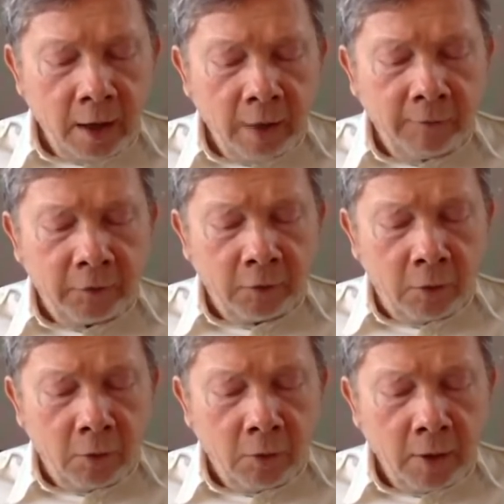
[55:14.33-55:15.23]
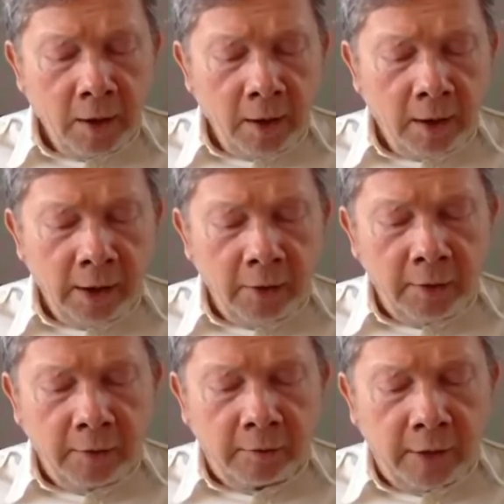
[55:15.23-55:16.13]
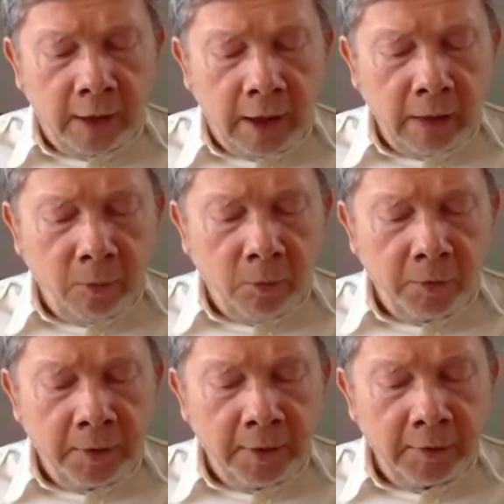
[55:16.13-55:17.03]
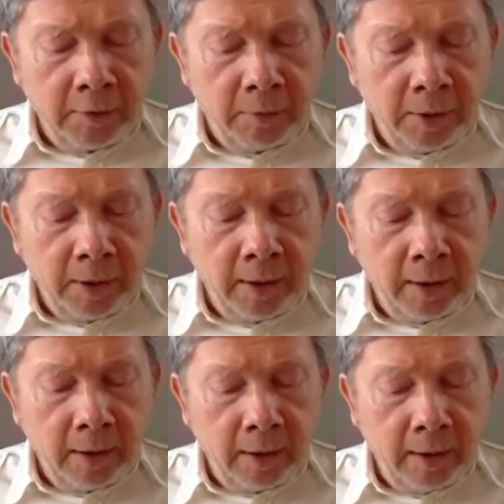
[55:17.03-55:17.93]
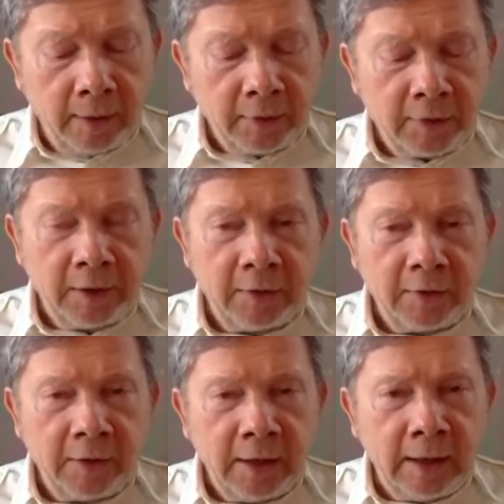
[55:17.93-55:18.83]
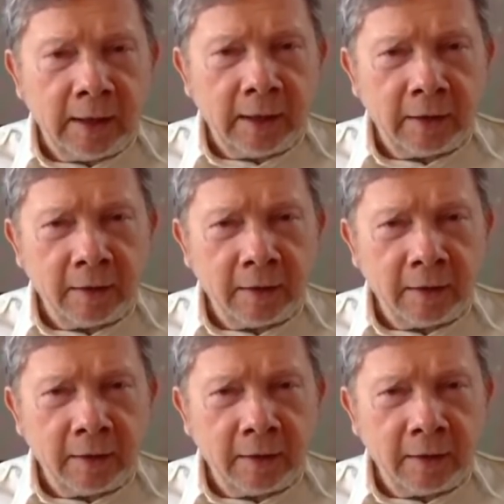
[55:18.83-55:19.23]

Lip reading: If so, can you describe what the discipline is that is needed?